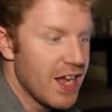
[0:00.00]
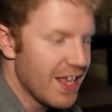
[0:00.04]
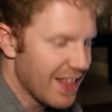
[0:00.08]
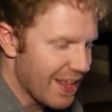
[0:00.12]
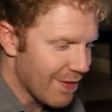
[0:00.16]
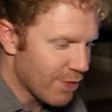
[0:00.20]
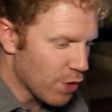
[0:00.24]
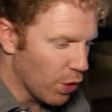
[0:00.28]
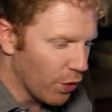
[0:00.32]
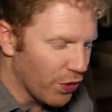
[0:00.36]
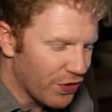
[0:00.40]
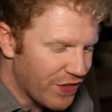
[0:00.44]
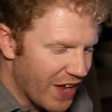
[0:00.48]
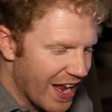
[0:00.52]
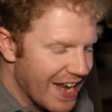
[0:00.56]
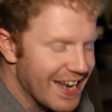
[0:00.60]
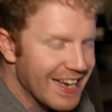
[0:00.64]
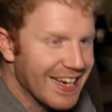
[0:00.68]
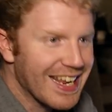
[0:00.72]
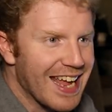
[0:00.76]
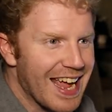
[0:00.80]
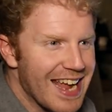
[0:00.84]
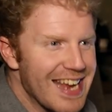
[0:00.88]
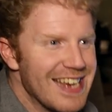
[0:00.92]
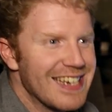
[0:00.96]
They've got
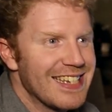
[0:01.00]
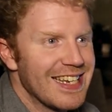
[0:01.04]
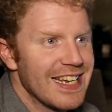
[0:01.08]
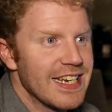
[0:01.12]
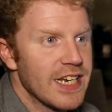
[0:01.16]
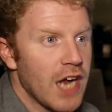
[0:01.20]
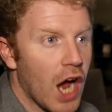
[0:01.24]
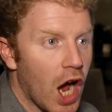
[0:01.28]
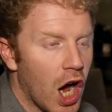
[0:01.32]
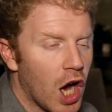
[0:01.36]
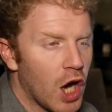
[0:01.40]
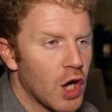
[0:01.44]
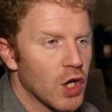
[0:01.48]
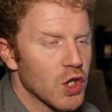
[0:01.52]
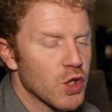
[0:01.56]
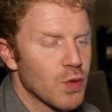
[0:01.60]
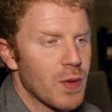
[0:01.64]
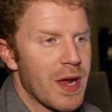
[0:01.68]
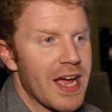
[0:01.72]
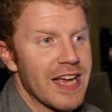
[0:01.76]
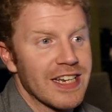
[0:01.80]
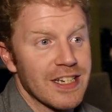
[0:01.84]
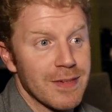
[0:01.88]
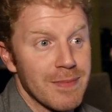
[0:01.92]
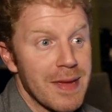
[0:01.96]
dedicated
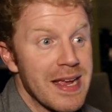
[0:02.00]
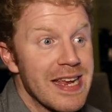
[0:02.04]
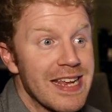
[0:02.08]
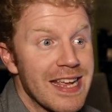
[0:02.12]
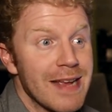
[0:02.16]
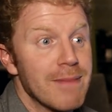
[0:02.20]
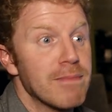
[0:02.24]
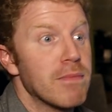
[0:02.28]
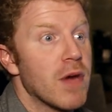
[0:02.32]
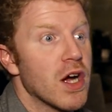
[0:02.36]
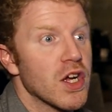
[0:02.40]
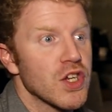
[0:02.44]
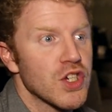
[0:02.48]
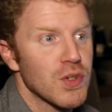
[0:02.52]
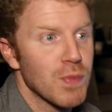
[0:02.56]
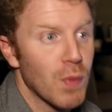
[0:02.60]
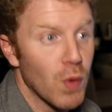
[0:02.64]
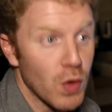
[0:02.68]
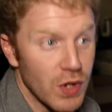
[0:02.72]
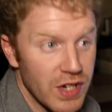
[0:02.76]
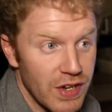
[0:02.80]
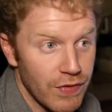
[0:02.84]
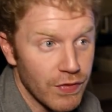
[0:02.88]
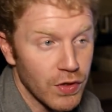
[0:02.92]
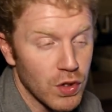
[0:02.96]
hardware to make it much
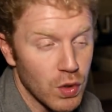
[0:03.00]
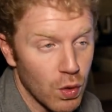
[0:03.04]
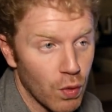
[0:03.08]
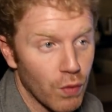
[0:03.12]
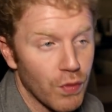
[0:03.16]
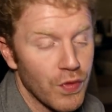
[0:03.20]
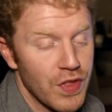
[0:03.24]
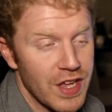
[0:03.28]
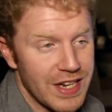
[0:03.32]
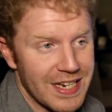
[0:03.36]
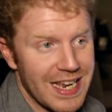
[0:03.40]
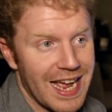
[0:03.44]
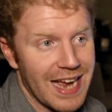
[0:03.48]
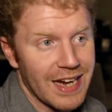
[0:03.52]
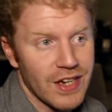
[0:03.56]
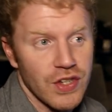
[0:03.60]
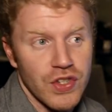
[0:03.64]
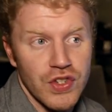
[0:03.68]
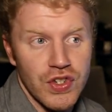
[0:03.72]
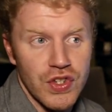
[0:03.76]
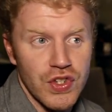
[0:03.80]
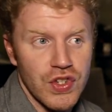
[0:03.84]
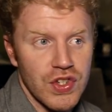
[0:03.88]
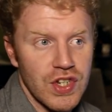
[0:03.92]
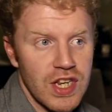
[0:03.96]
more difficult for the
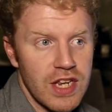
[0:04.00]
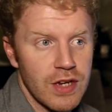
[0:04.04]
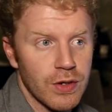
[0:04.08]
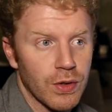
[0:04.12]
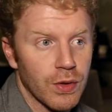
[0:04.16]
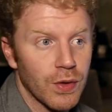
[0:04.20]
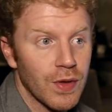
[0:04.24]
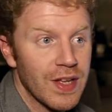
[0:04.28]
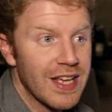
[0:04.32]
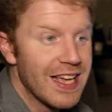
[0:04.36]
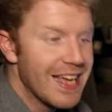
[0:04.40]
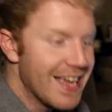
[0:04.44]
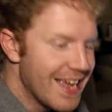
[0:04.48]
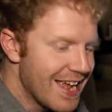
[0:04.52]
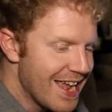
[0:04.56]
attackers to steal,